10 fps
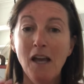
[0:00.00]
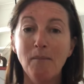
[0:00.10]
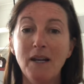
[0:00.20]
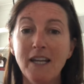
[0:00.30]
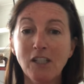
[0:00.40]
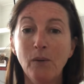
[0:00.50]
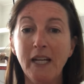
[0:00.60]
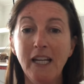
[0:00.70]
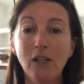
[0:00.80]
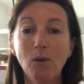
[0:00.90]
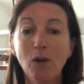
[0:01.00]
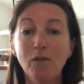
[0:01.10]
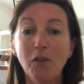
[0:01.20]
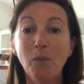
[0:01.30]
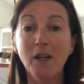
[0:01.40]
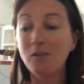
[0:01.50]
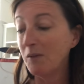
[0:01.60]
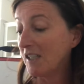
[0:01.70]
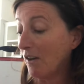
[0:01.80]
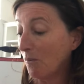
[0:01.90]
but let's quickly go over the ones
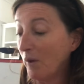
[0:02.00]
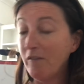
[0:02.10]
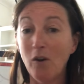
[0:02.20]
we've